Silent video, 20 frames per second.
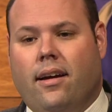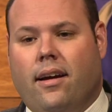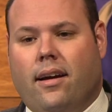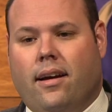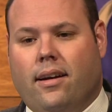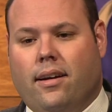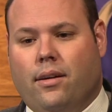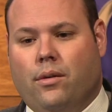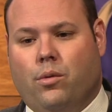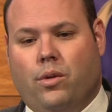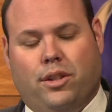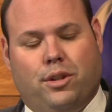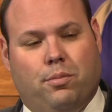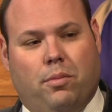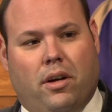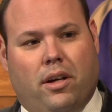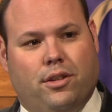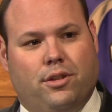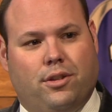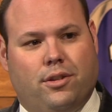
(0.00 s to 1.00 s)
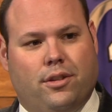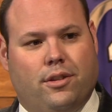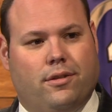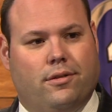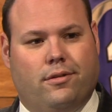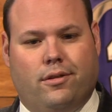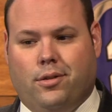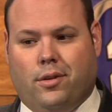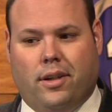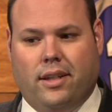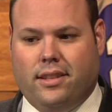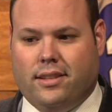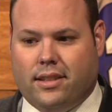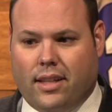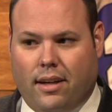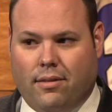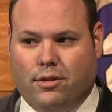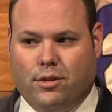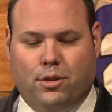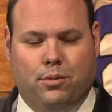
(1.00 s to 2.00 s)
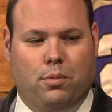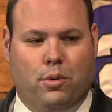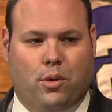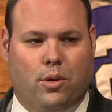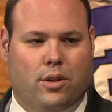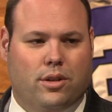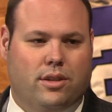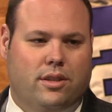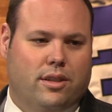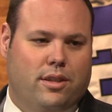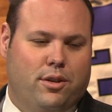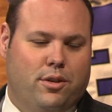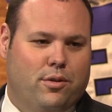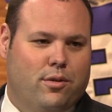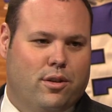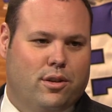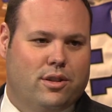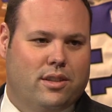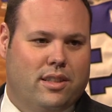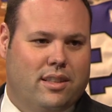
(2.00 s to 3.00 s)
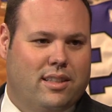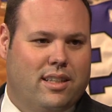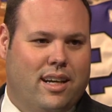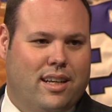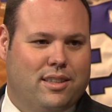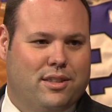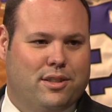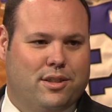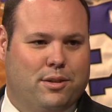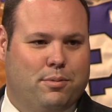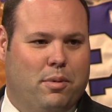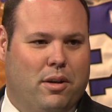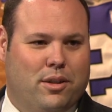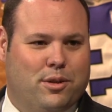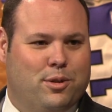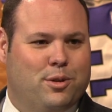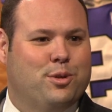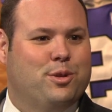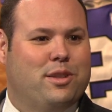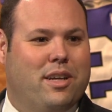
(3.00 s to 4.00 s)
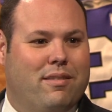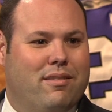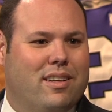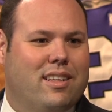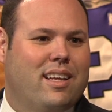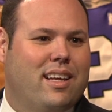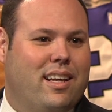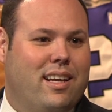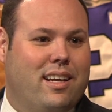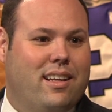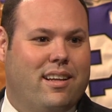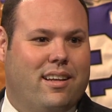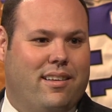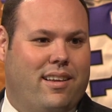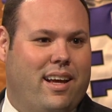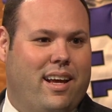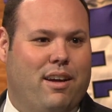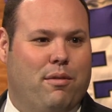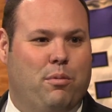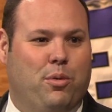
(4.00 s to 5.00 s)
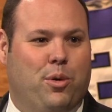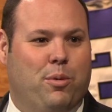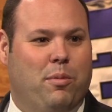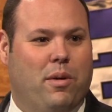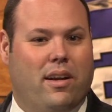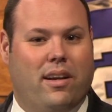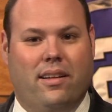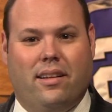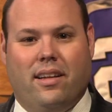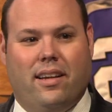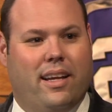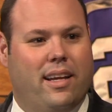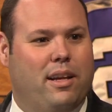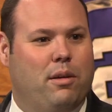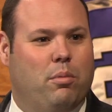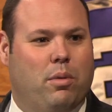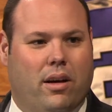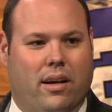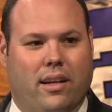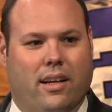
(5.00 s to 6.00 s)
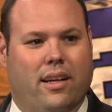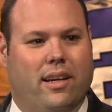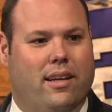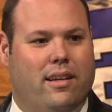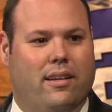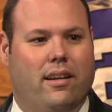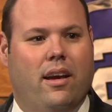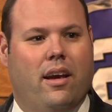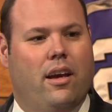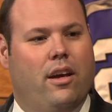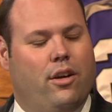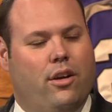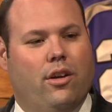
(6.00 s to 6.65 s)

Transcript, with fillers: uh, we sponsor 27 sports, and the University of Texas sponsors 17, and they have more money than anybody. And, right.